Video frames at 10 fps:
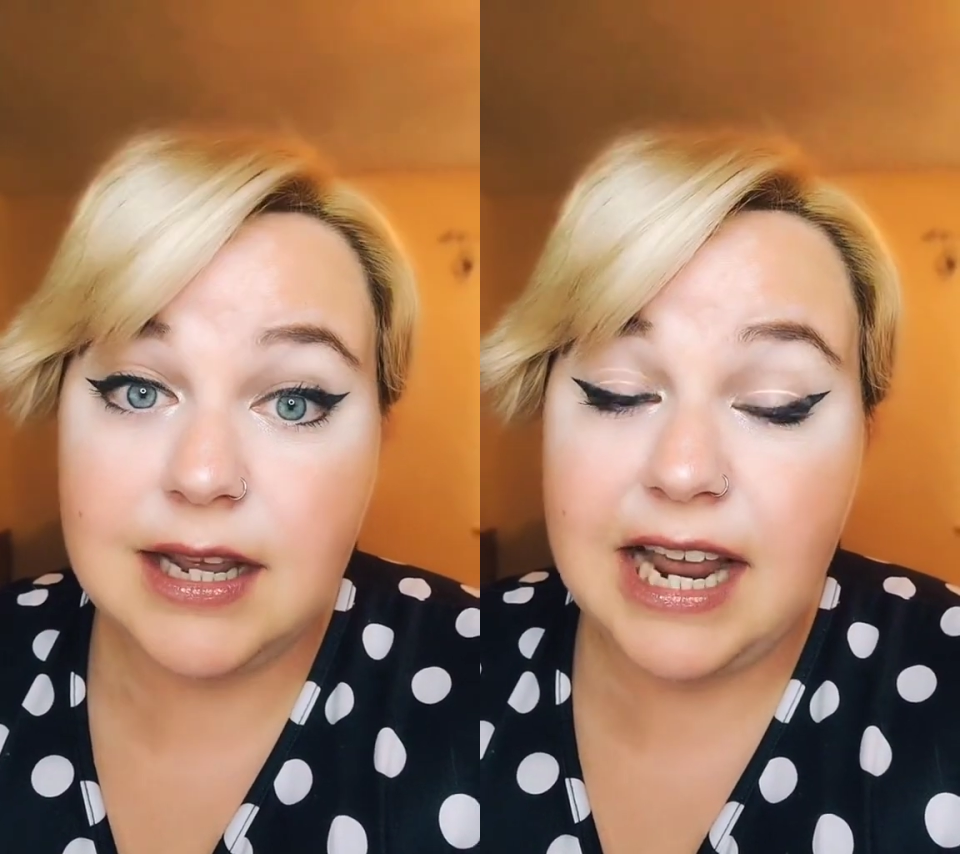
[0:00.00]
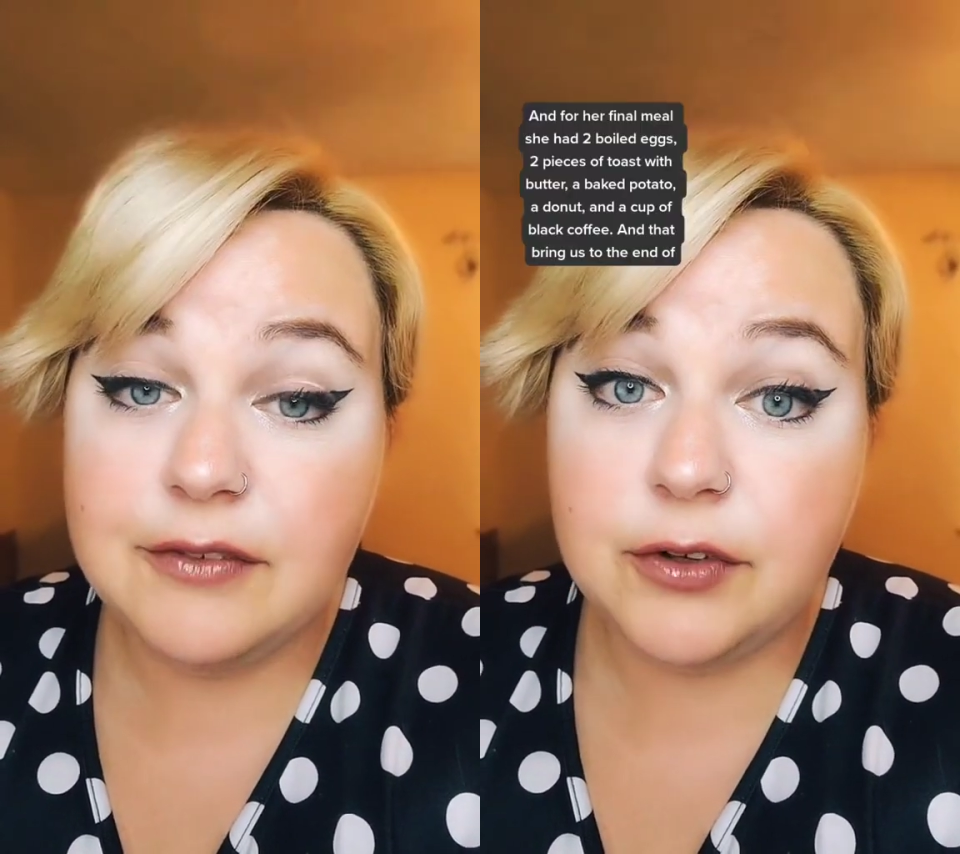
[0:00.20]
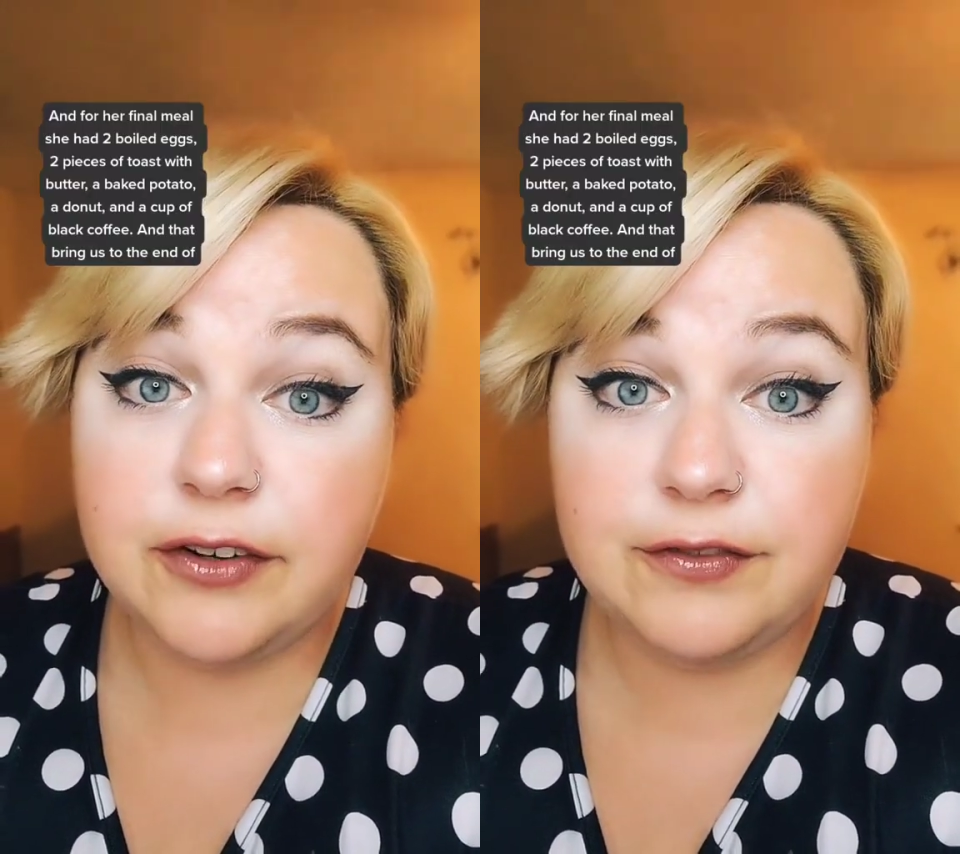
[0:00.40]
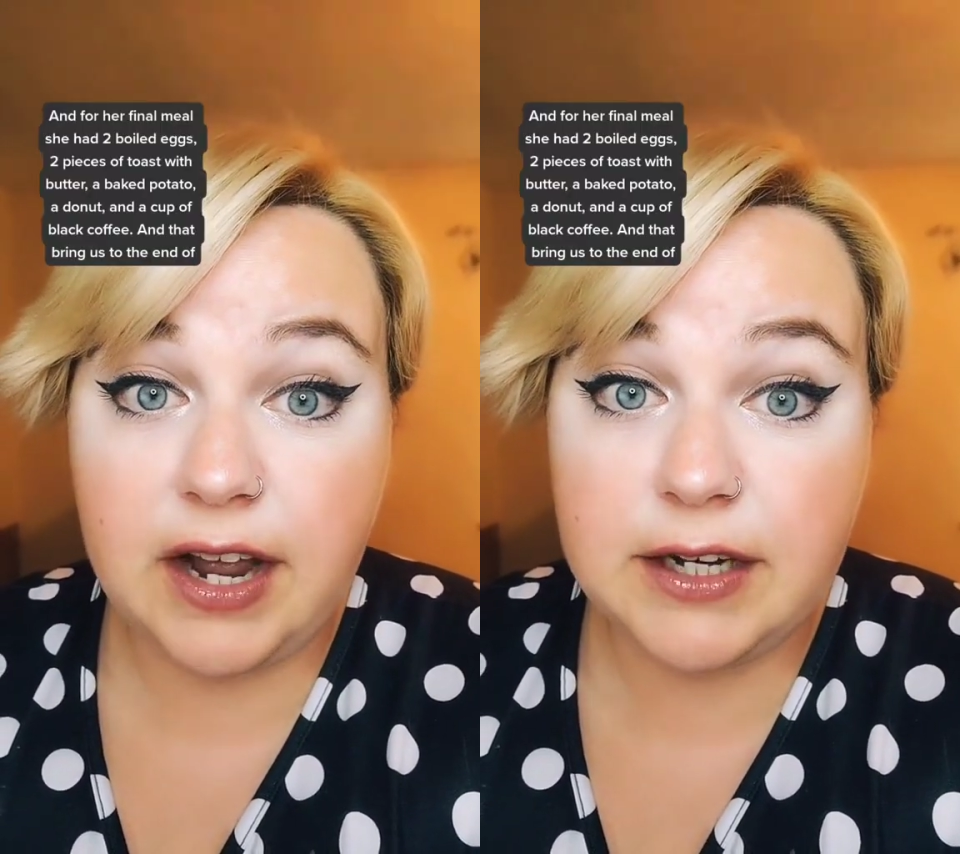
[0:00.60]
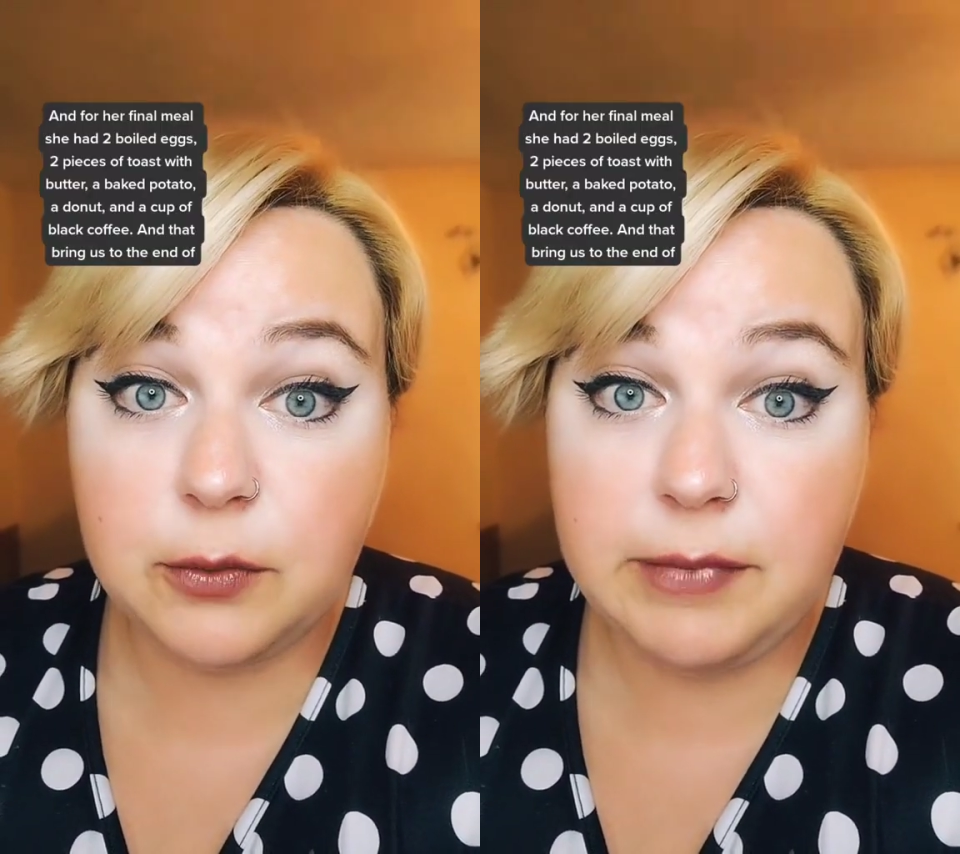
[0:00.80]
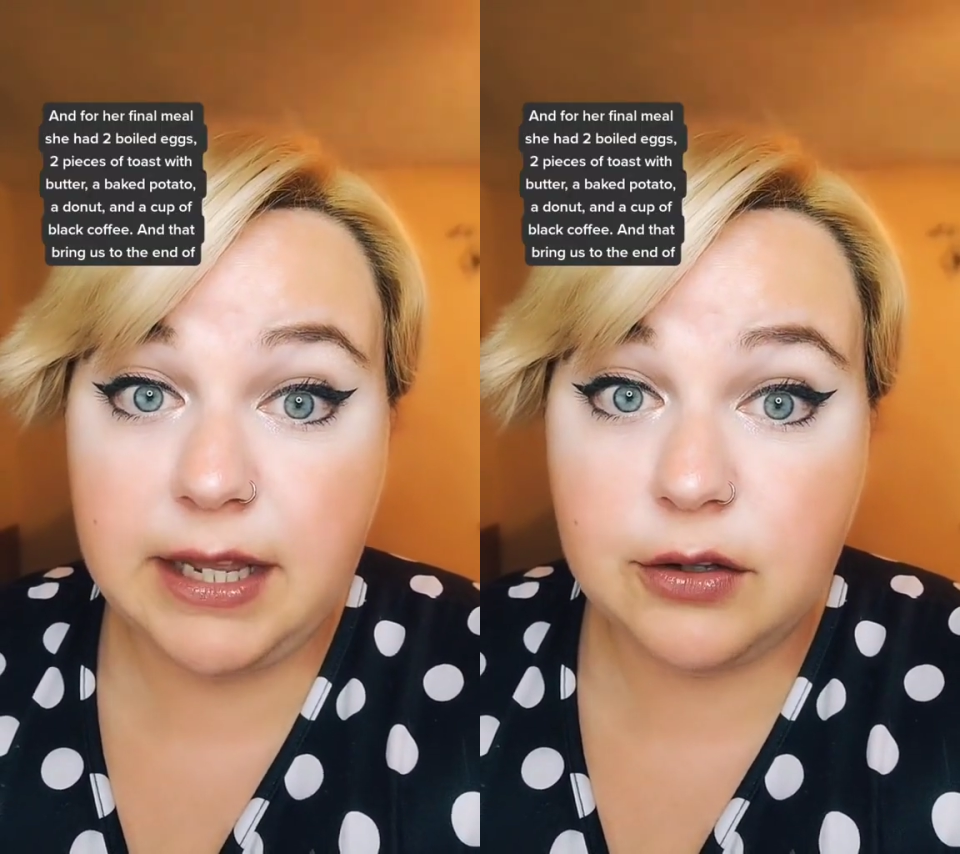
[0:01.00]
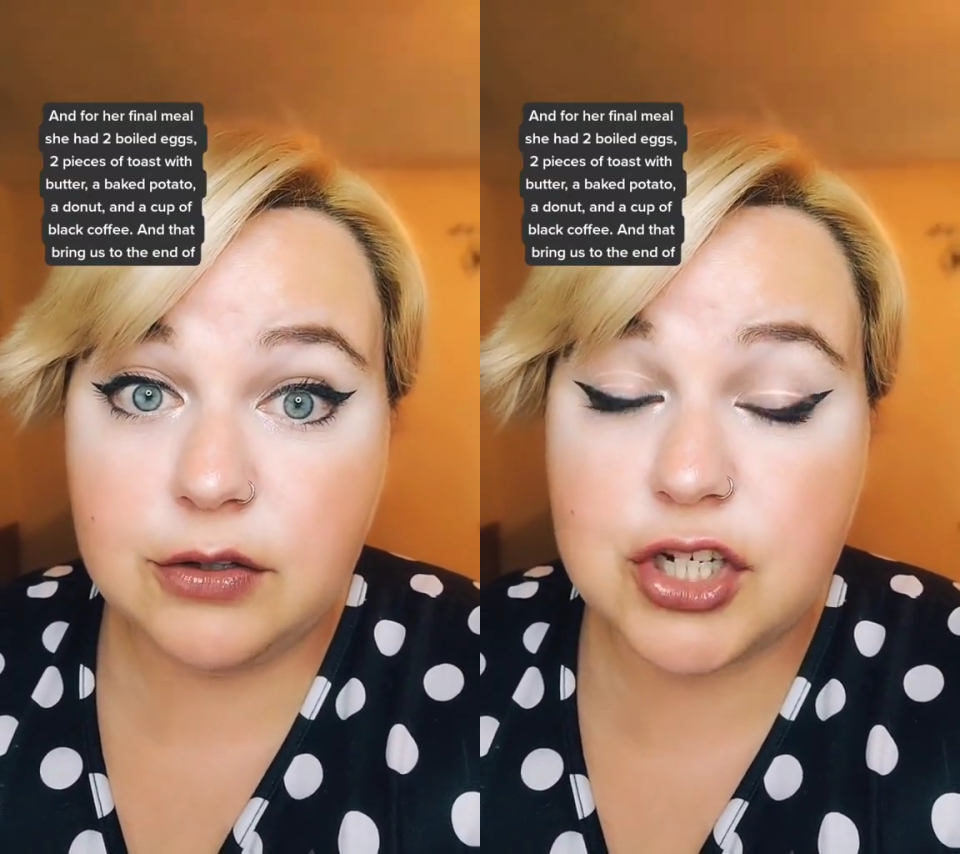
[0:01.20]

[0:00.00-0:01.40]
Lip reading: and for her final meal,